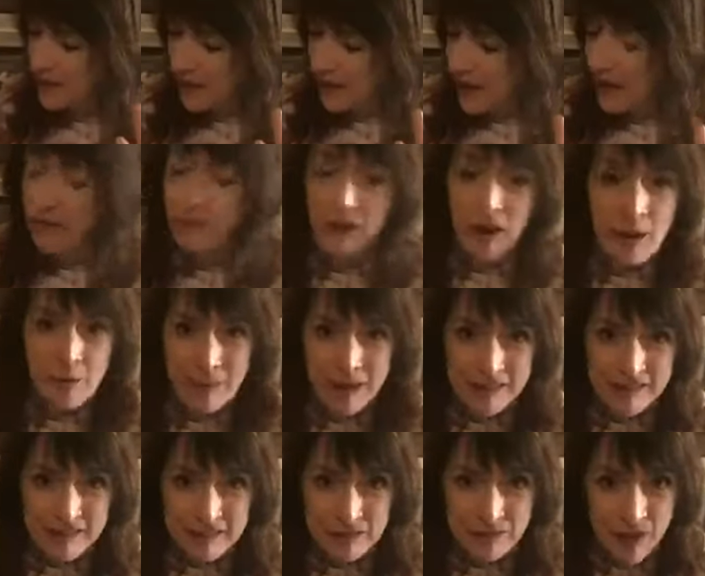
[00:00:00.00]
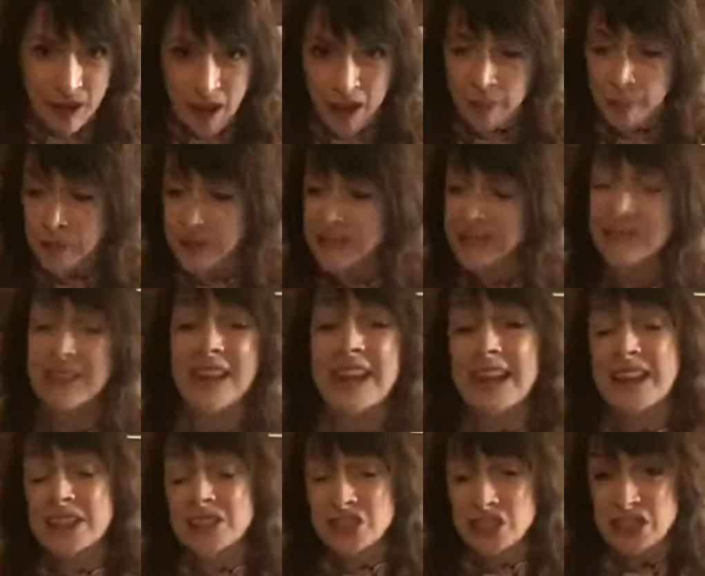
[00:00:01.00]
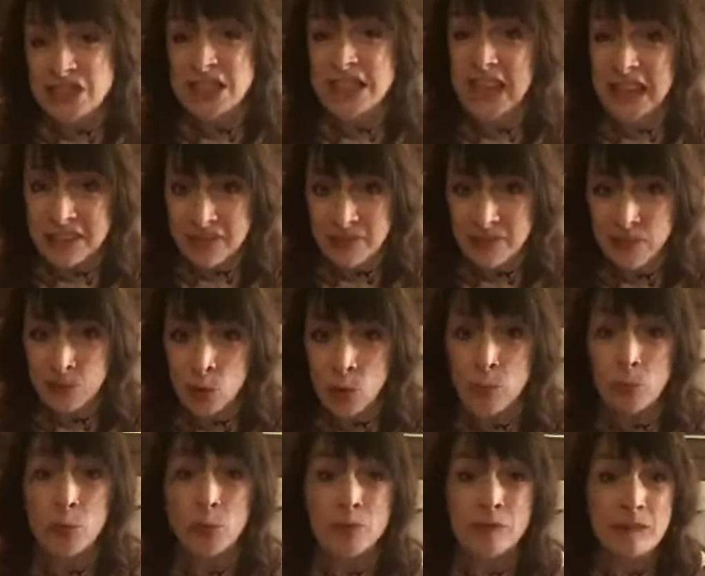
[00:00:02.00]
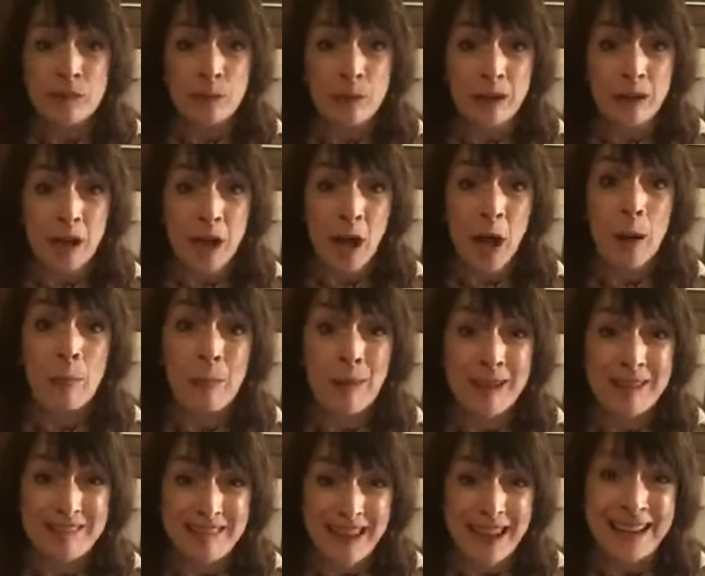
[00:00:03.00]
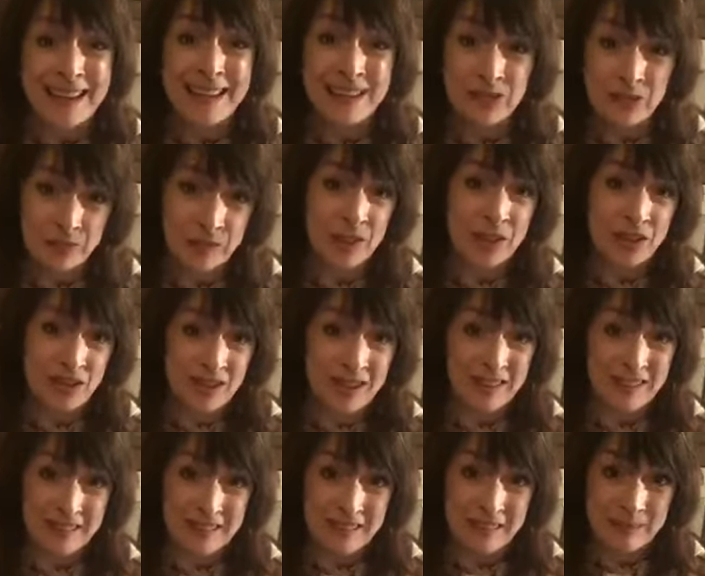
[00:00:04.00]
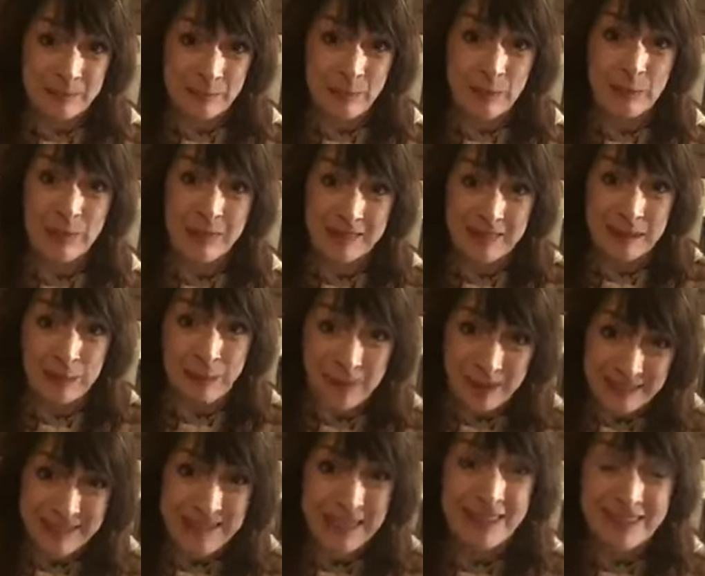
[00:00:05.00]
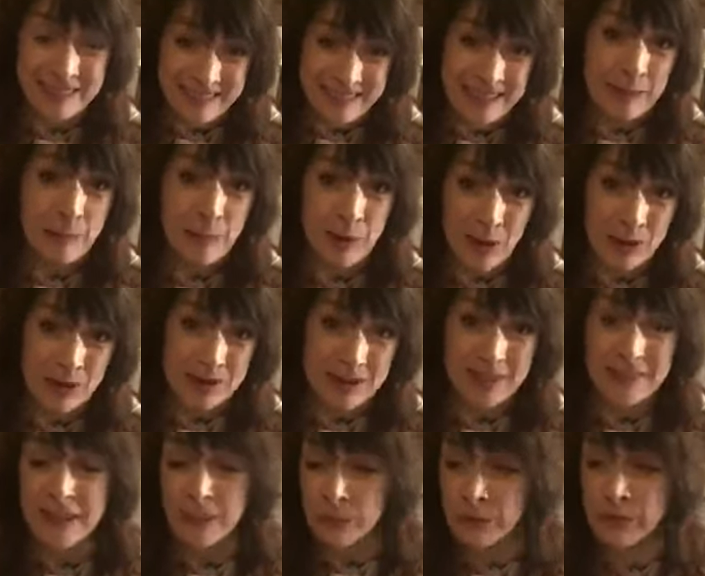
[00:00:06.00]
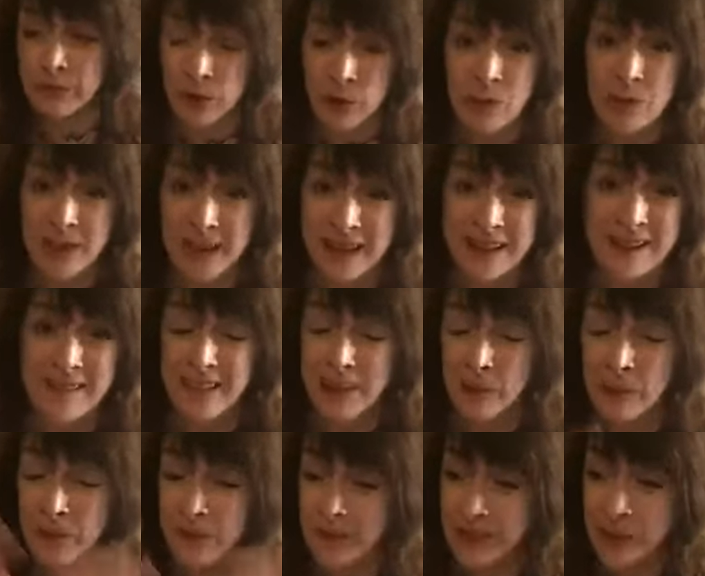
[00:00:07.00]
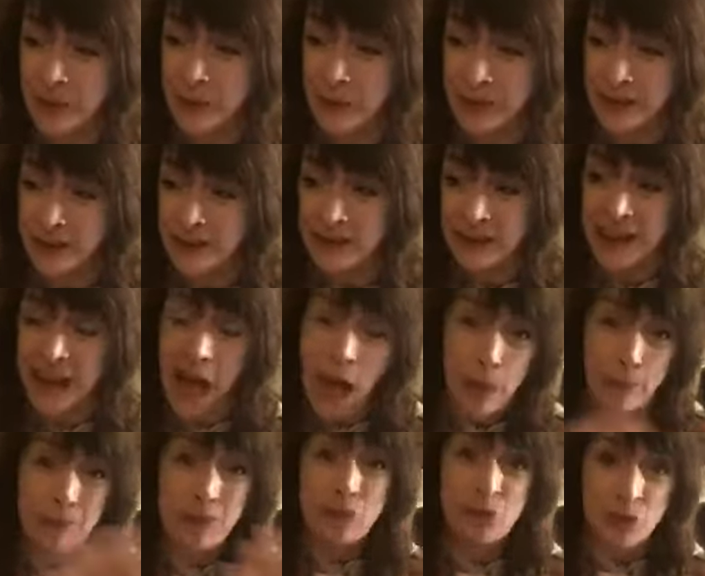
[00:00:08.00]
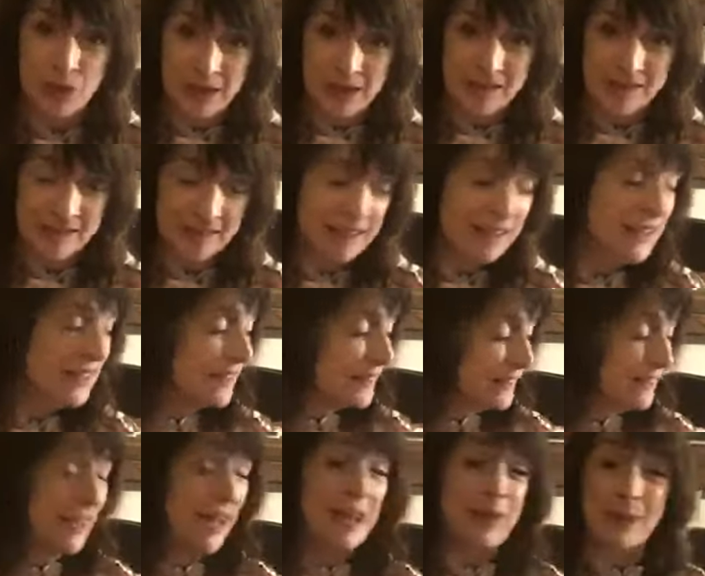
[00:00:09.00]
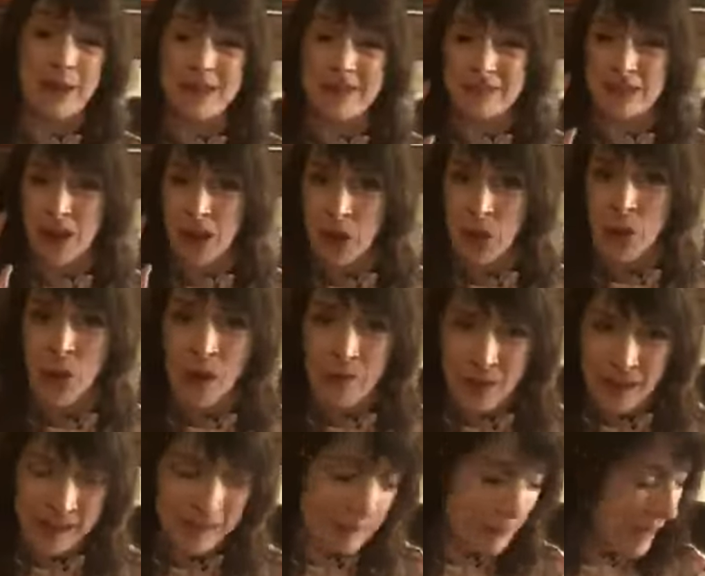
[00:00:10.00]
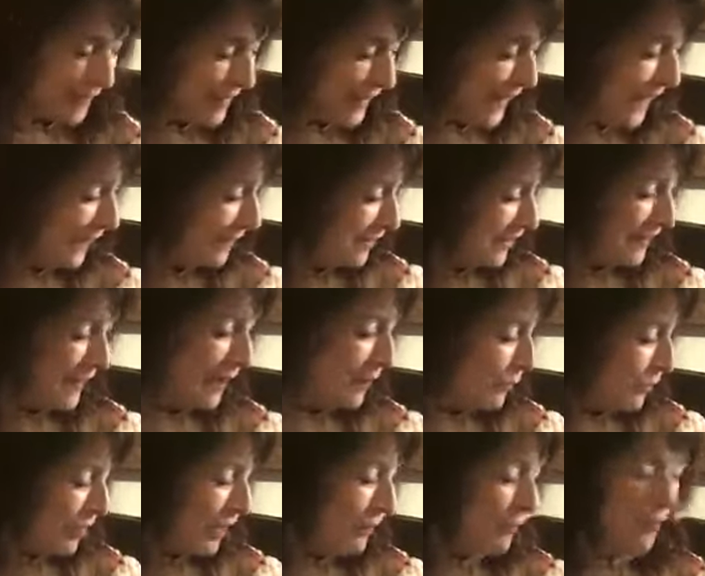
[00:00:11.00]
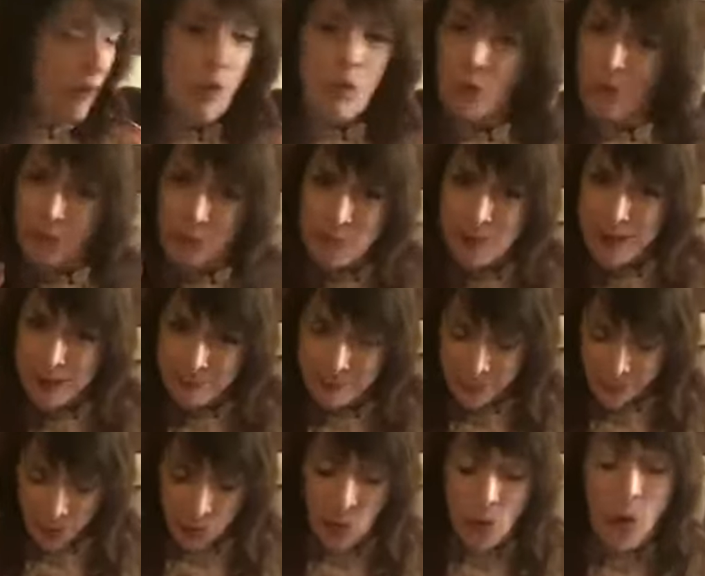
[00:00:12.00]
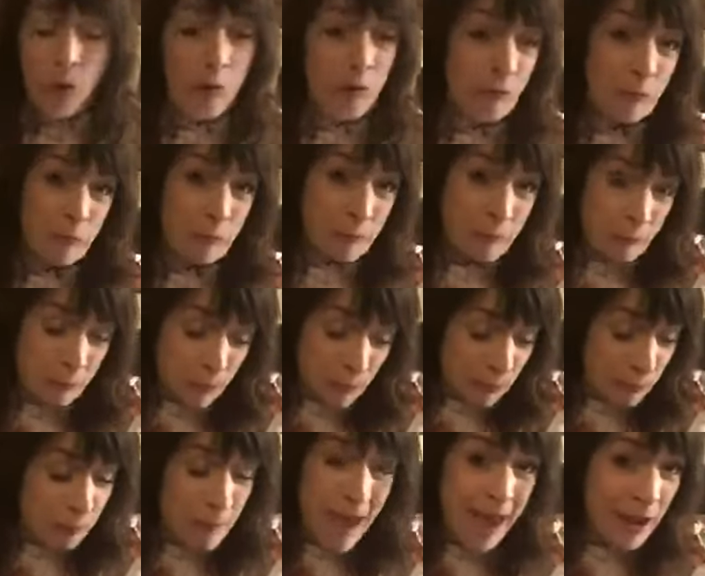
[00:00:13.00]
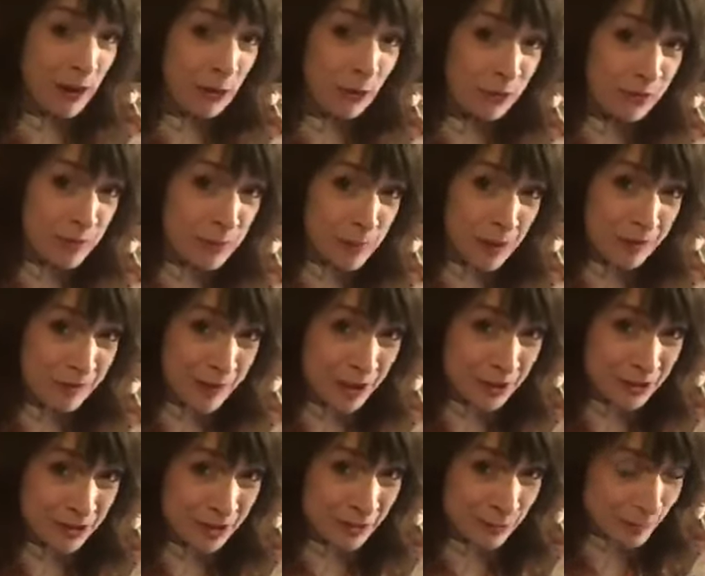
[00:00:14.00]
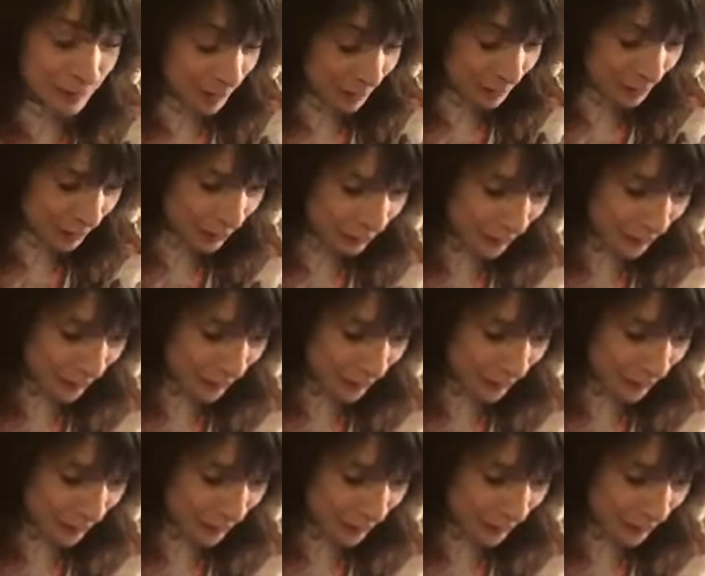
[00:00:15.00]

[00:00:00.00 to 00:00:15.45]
environmentally viable and stuff. She has floorboards that were cut by Danish virgins because they were cut down in Denmark and they were flown in and they were happy trees. So anyway, that's my thing, that they were all being male or female virgins, we don't know,